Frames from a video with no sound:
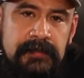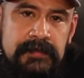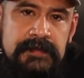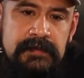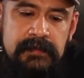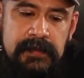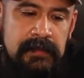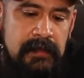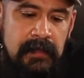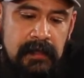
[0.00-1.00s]
YouTube,
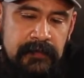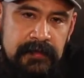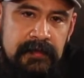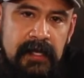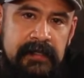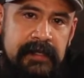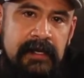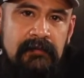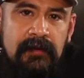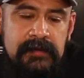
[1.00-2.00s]
but then you guys that
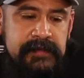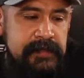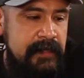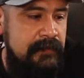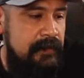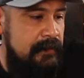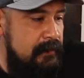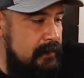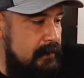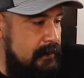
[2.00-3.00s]
have RCs out there.
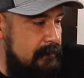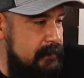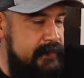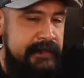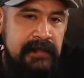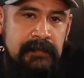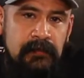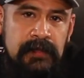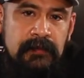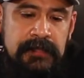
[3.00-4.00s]
This is something I
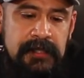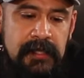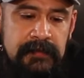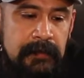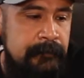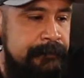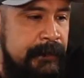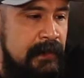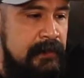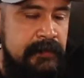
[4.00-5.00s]
really want to try and do.
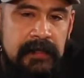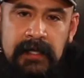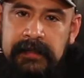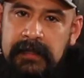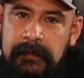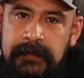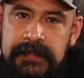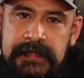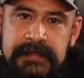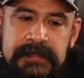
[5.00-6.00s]
So guys, I
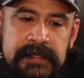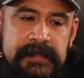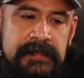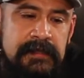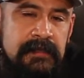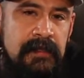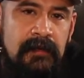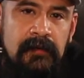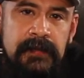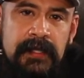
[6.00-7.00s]
appreciate you listening. I
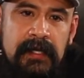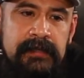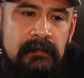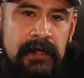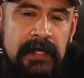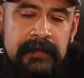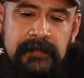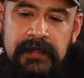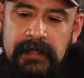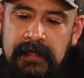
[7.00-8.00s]
hope you guys are well out
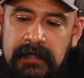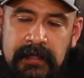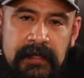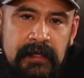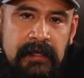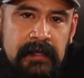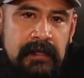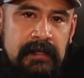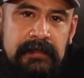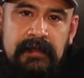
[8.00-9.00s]
there.
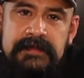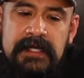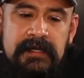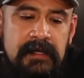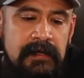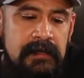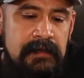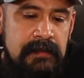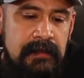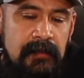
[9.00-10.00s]
Y'all take care.